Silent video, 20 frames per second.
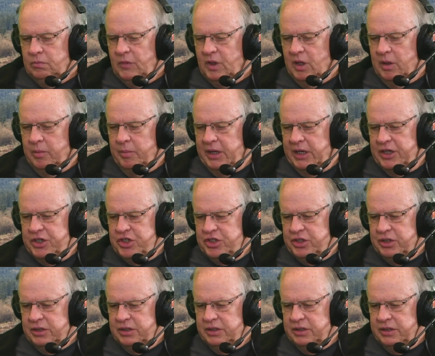
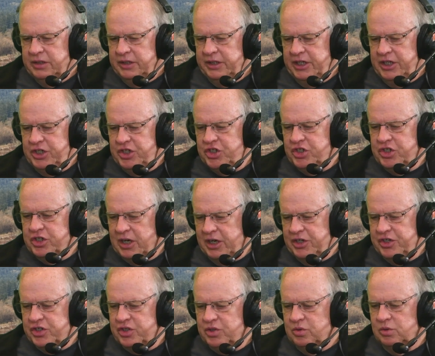imagine each
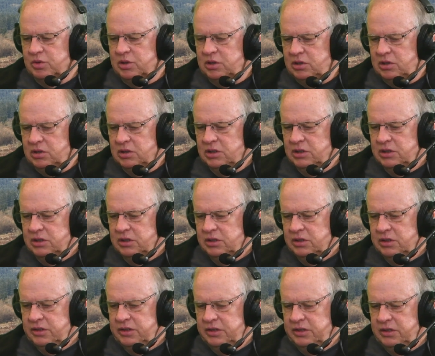high school
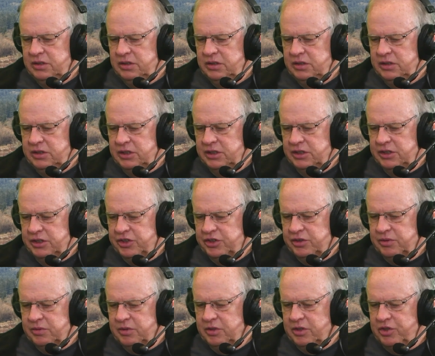
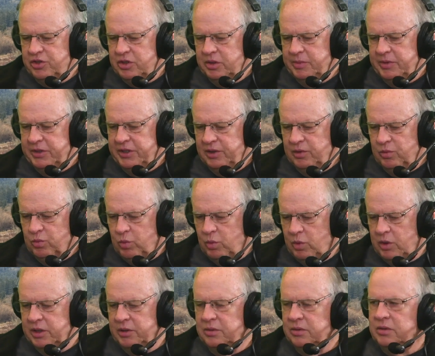is contributing
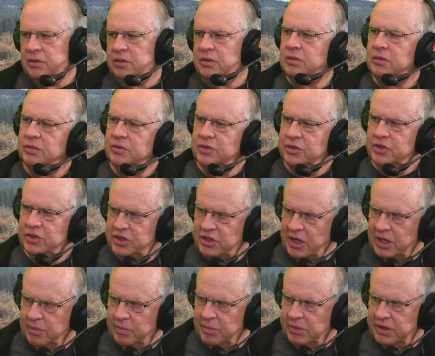one
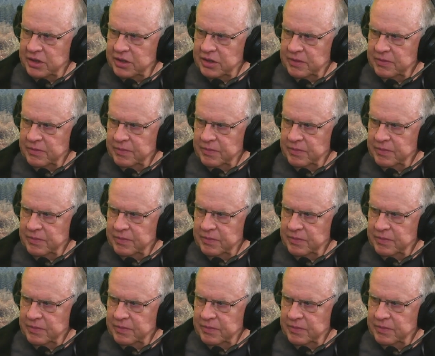segment